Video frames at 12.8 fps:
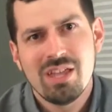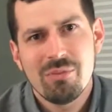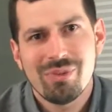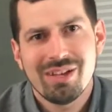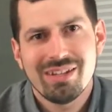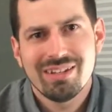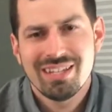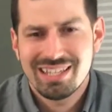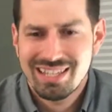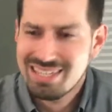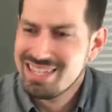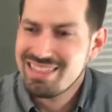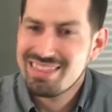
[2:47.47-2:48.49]
But
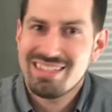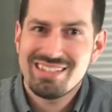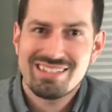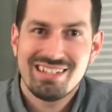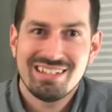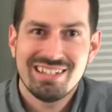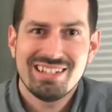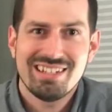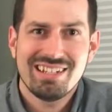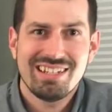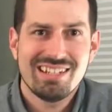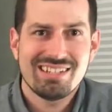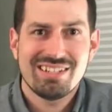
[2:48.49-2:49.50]
getting things done
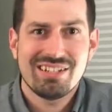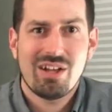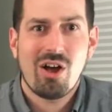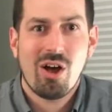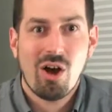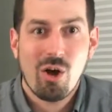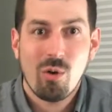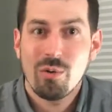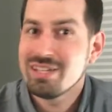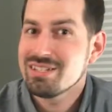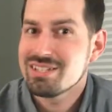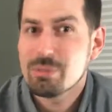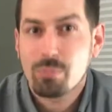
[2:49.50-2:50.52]
isn't
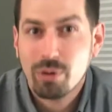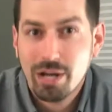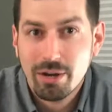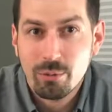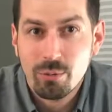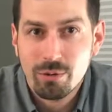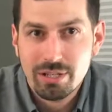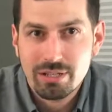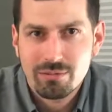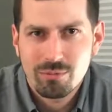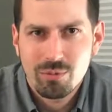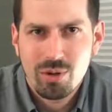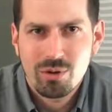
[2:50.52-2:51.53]
always the priority,
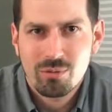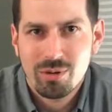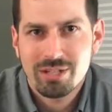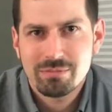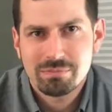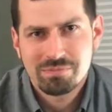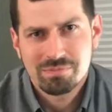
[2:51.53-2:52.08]
right?